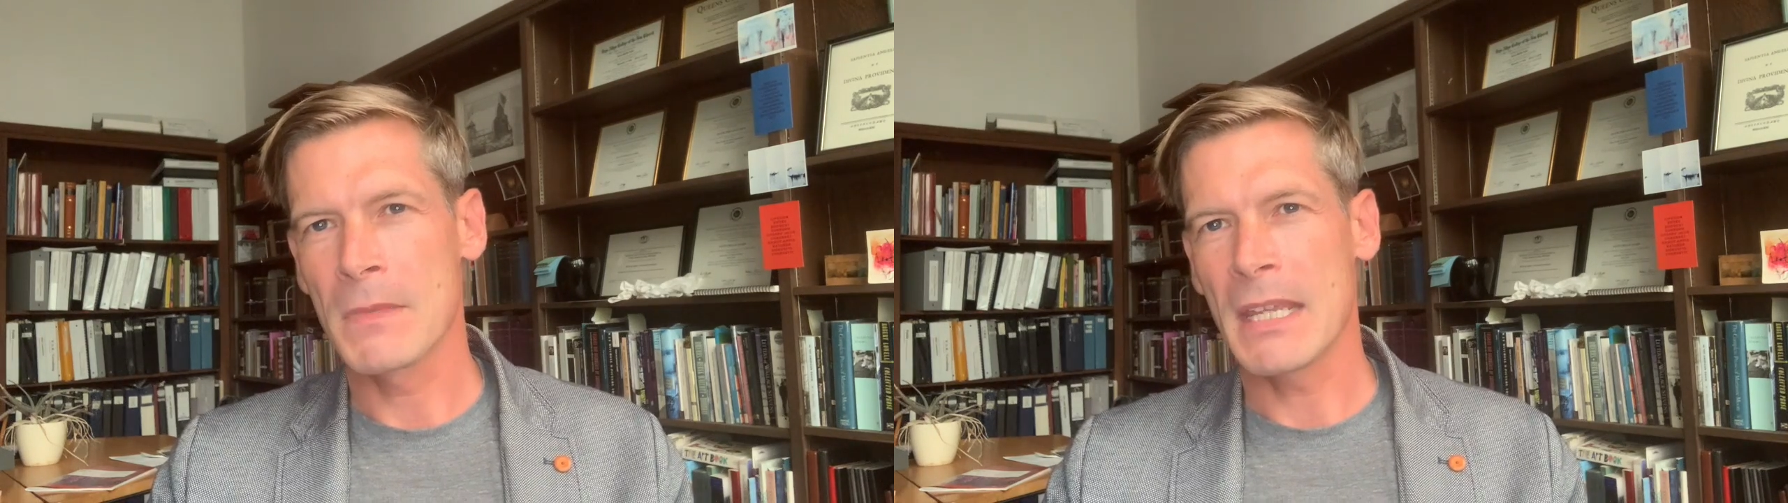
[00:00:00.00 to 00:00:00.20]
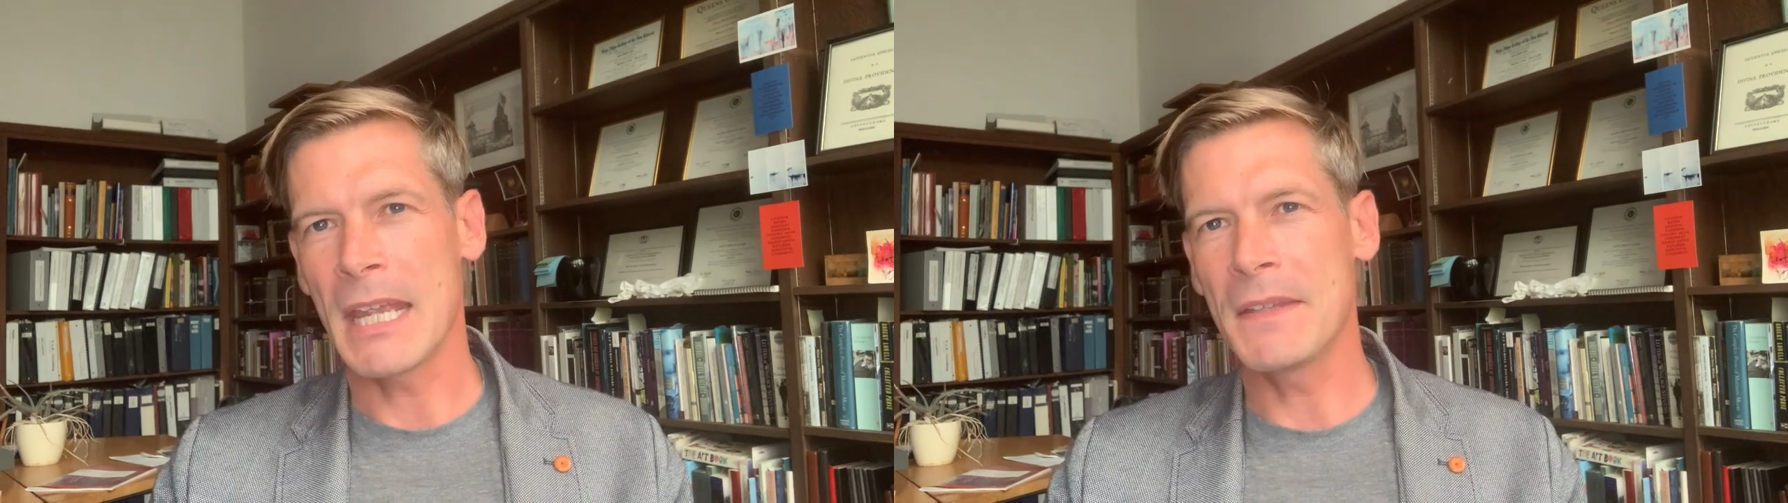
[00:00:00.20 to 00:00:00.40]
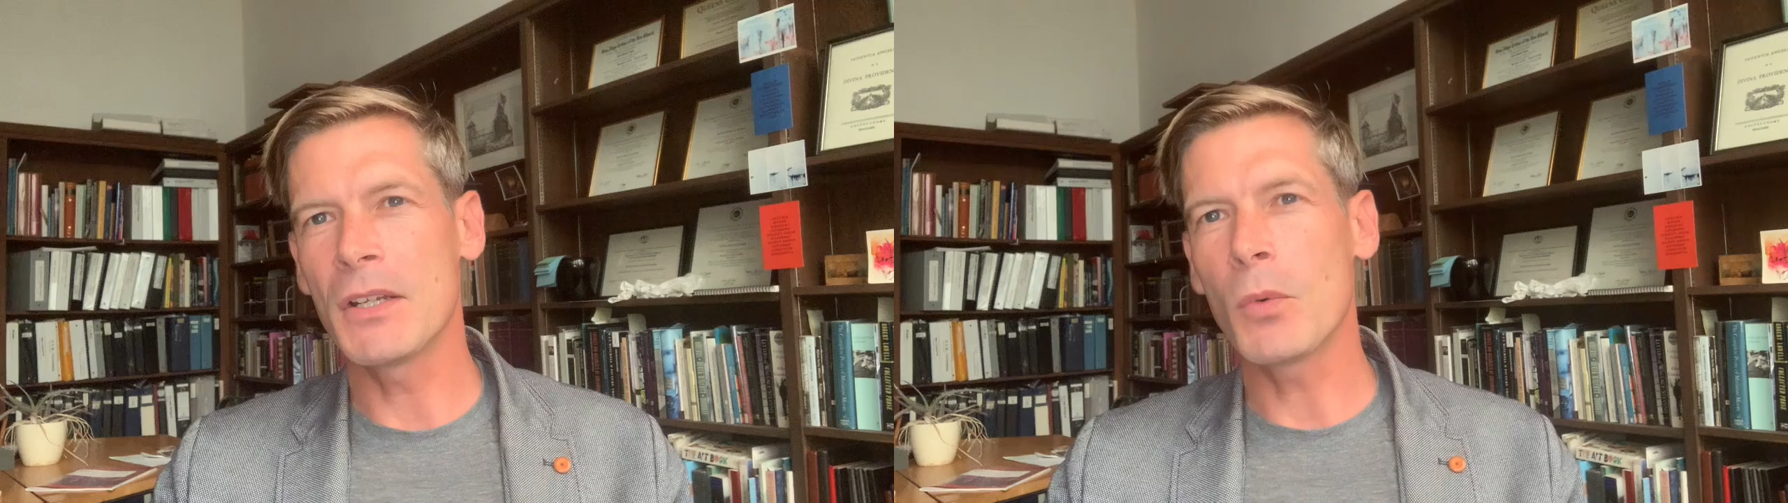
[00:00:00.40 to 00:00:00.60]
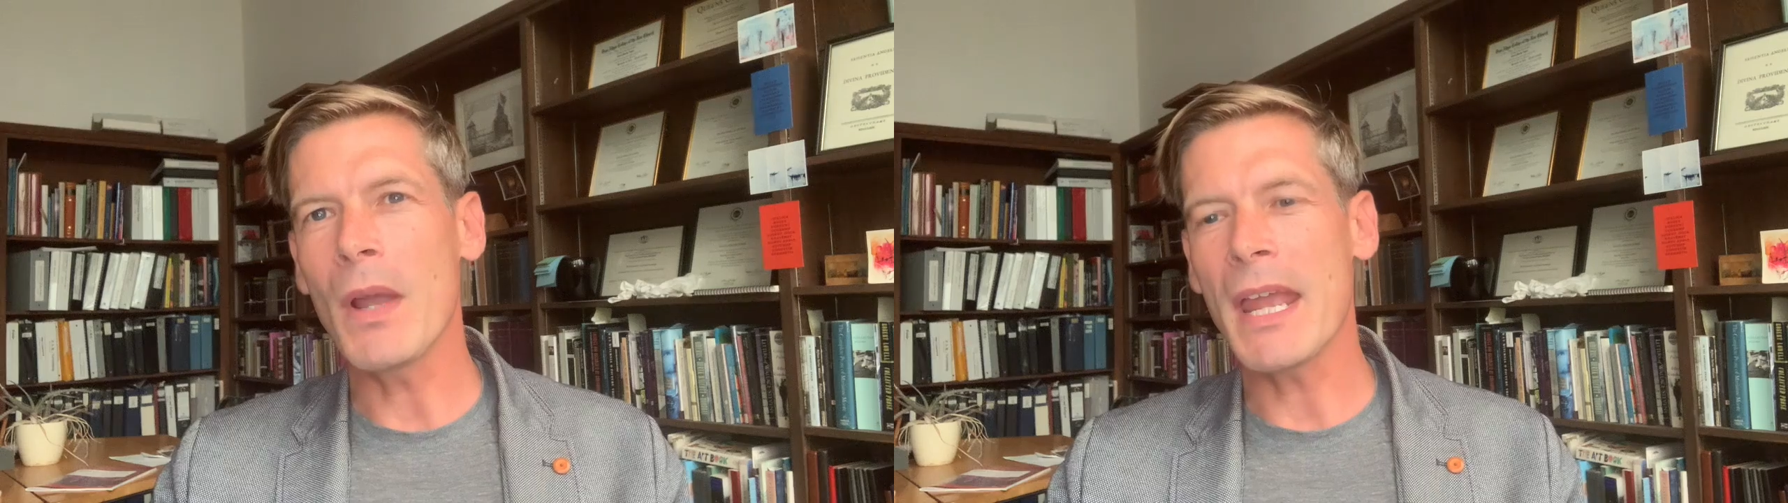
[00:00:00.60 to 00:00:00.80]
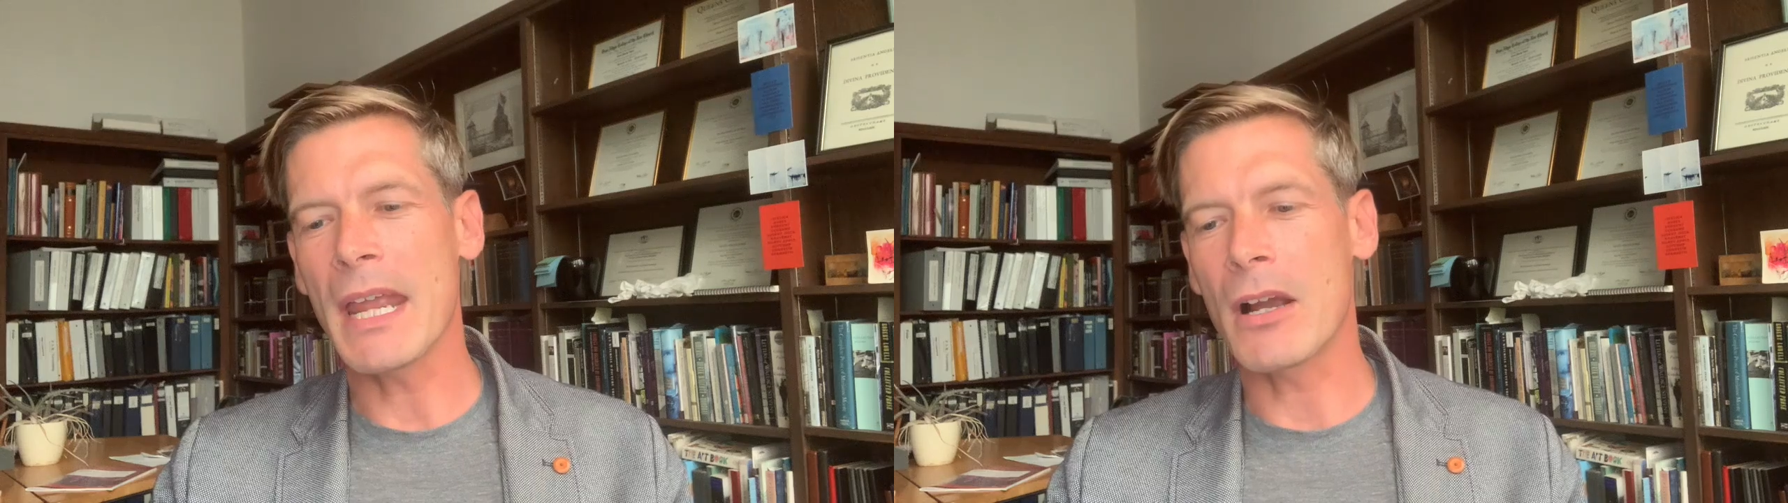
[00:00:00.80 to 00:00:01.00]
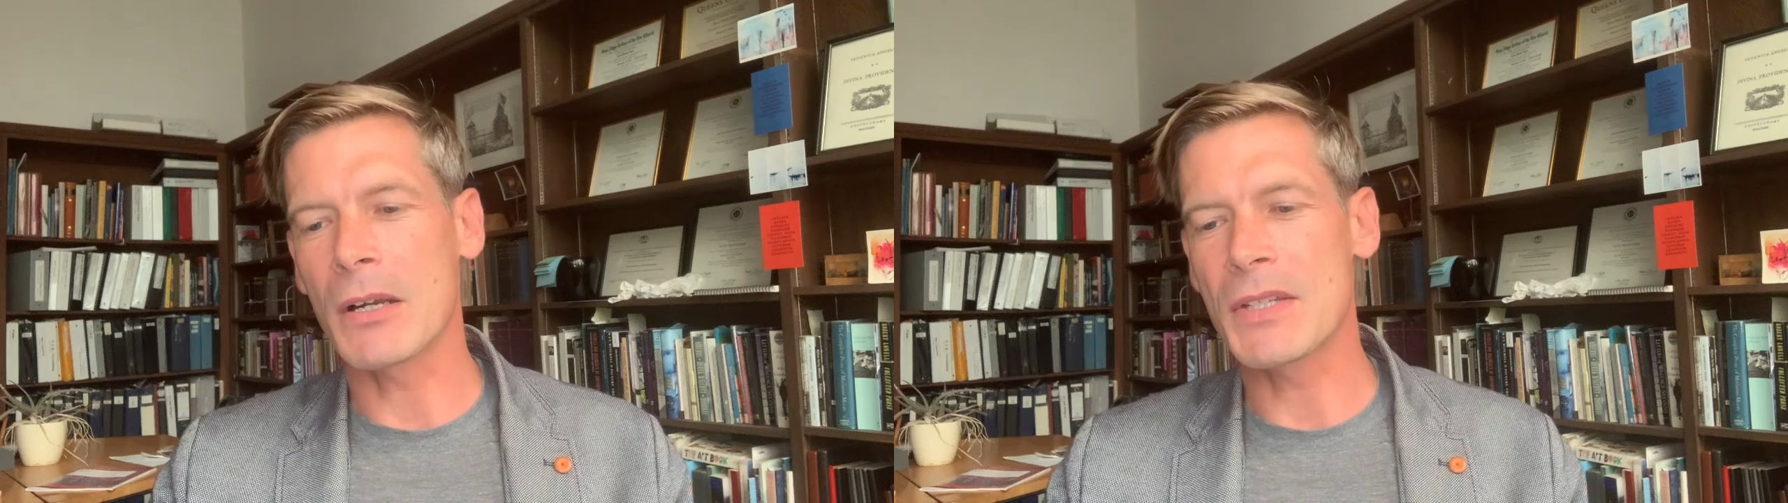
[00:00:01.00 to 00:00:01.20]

And in a way, our